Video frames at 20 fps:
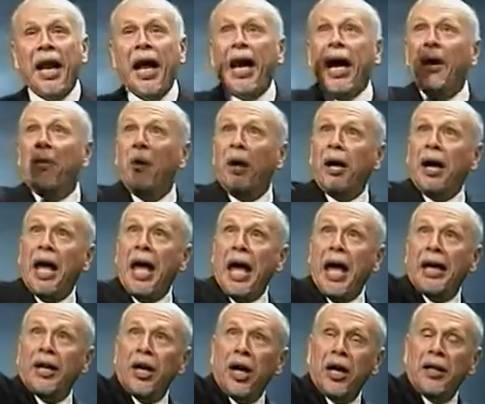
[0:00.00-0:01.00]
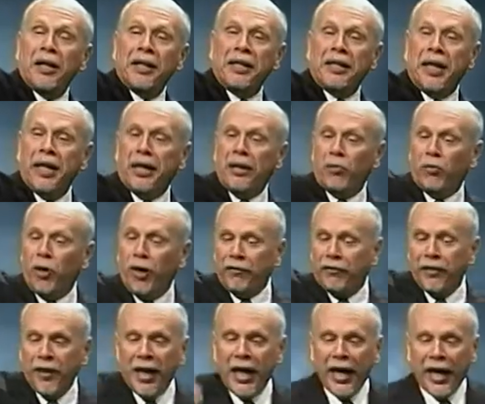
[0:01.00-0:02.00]
got one hand on the ceiling roof,
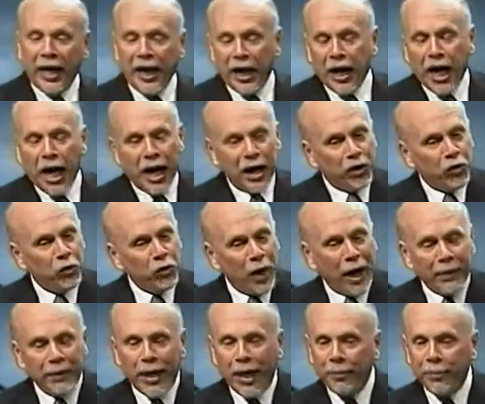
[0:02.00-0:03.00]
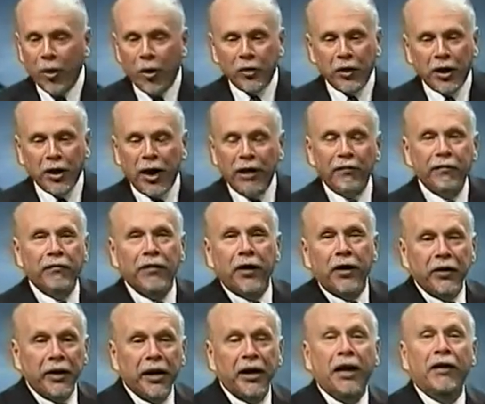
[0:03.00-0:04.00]
and I grabbed that boat, and I fell
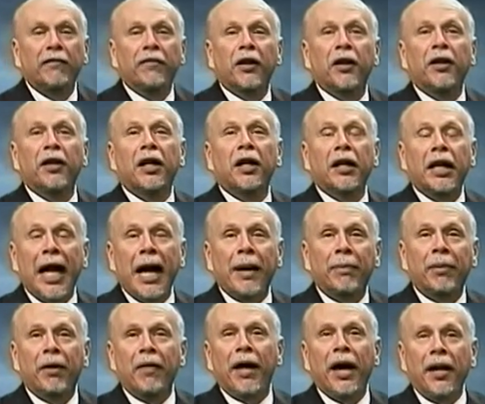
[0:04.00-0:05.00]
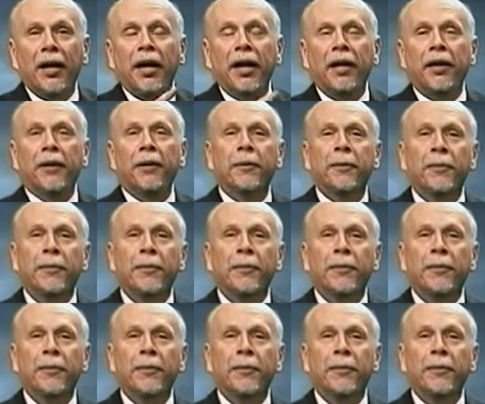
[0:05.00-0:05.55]
in. I fell in the lap of that lady.